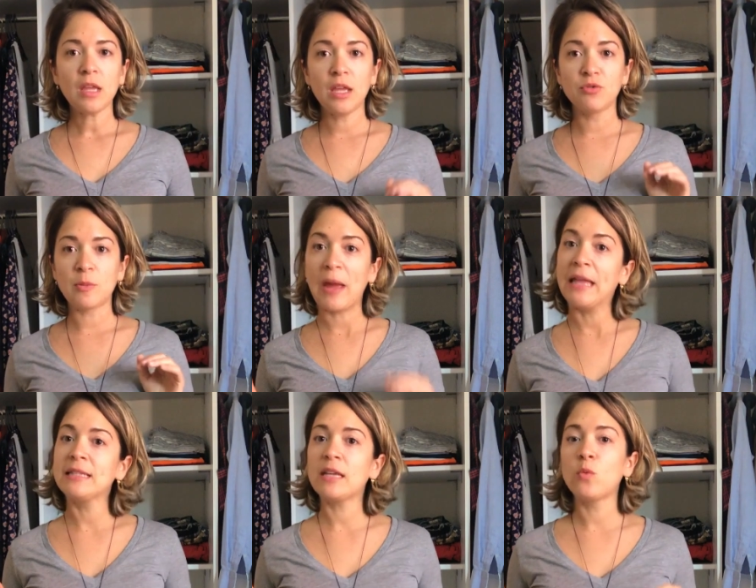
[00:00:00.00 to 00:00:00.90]
It
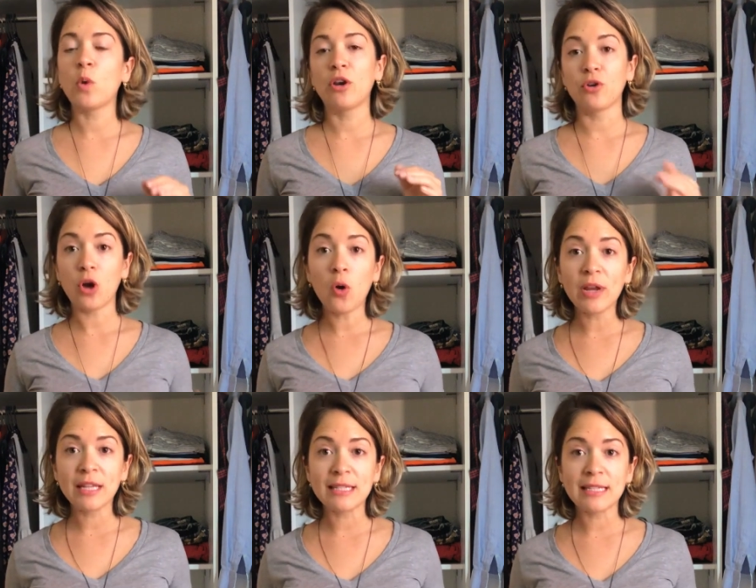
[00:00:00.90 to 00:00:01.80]
depends on where you're
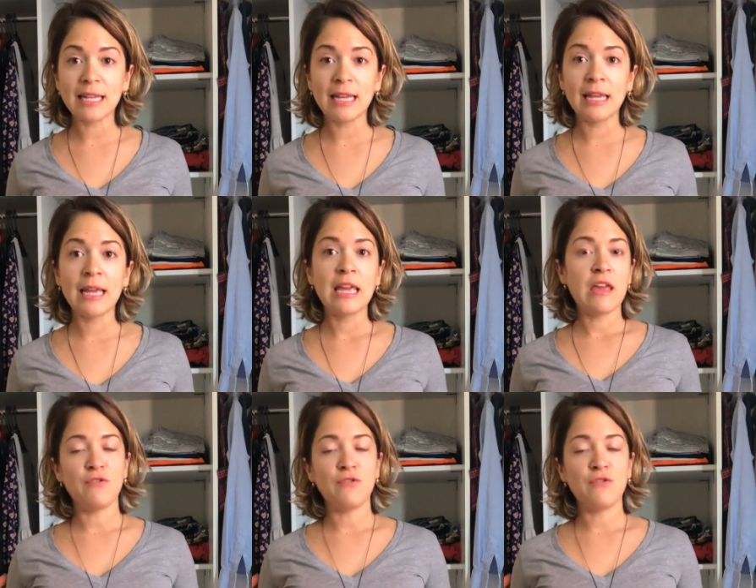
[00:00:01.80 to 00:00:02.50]
going in the city.